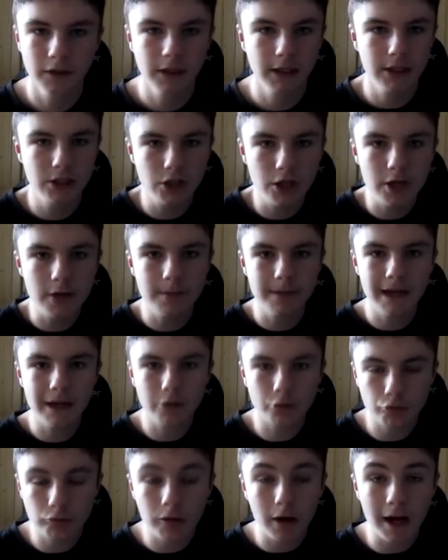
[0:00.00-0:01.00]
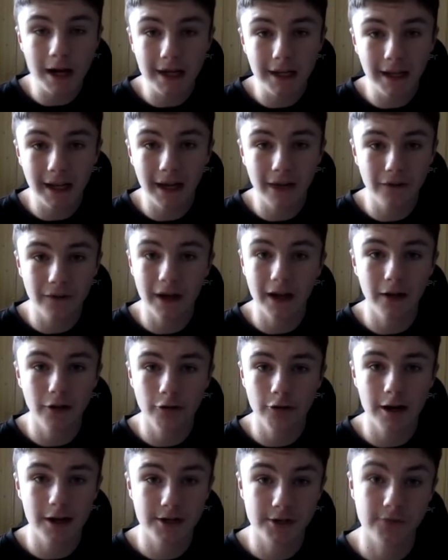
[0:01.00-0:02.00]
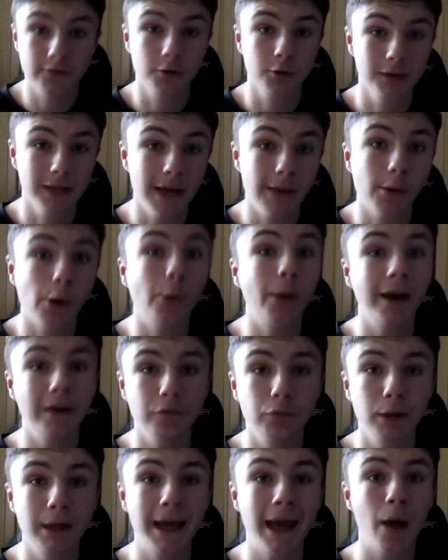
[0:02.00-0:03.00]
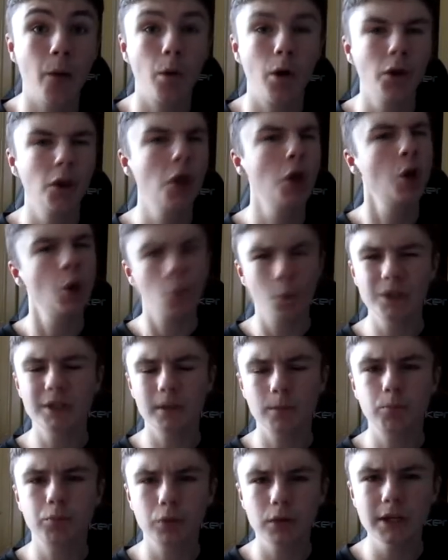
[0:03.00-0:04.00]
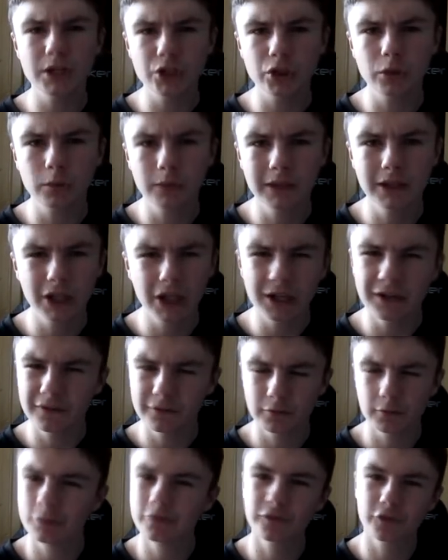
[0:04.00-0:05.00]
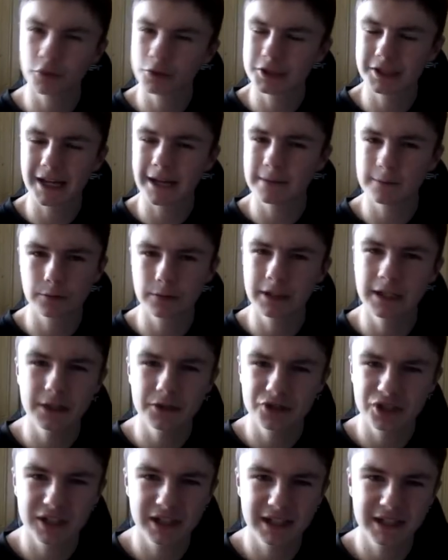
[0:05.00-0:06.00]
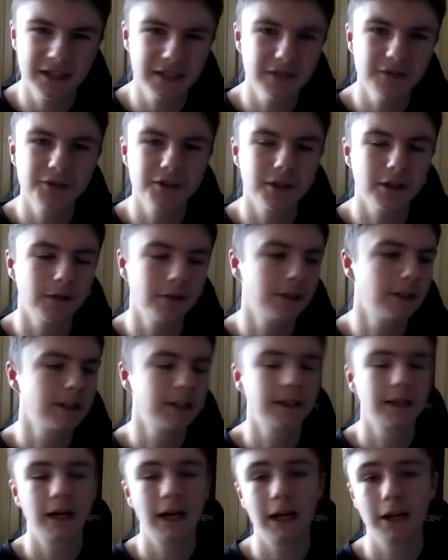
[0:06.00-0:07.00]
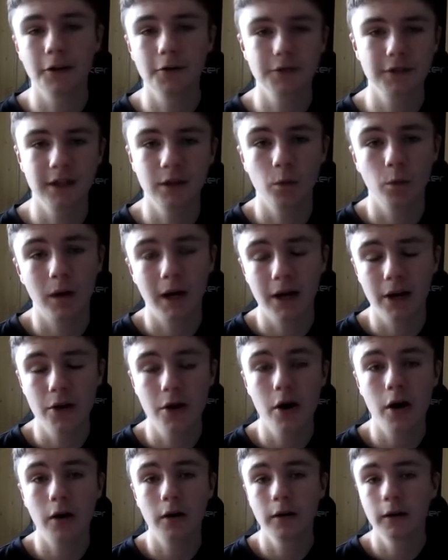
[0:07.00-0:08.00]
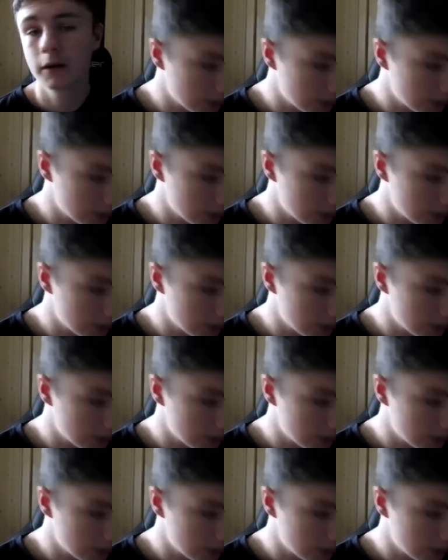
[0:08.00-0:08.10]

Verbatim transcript: It's going to be a bright laugh at Horizon four demo if we get one, which I'm pretty sure we do. Forza games we usually do, so I don't see why not.